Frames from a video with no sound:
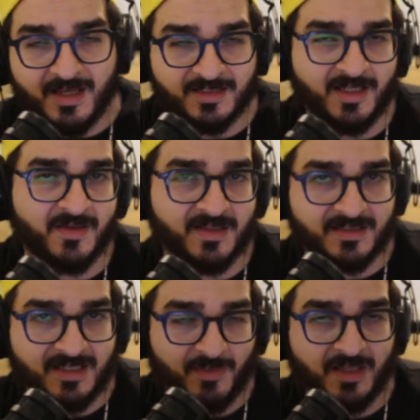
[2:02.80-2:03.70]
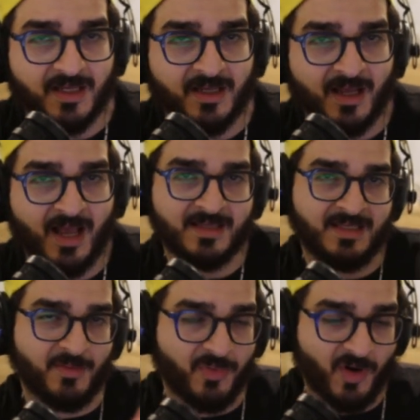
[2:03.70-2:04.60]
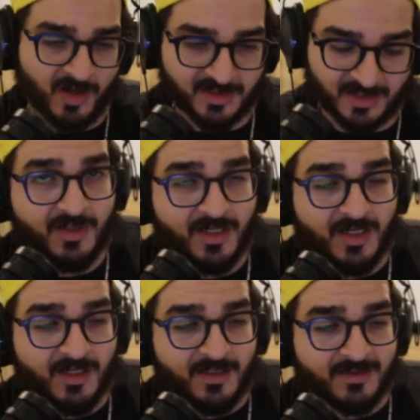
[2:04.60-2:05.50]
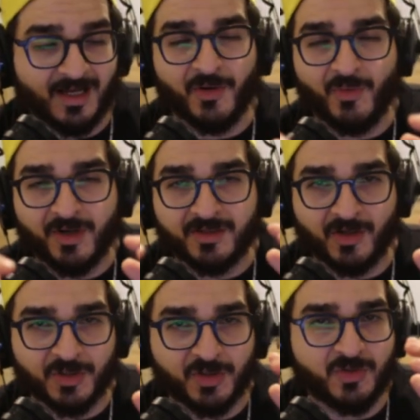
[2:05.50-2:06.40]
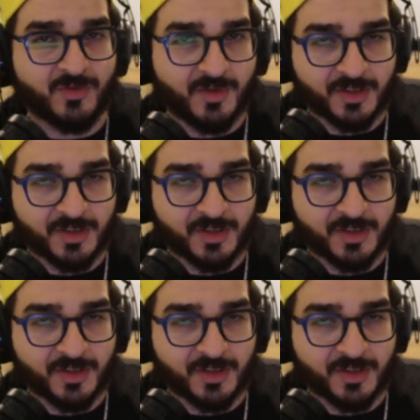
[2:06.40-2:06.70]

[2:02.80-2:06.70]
not the same thing as a Ponzi. Like, I don't want to touch too much into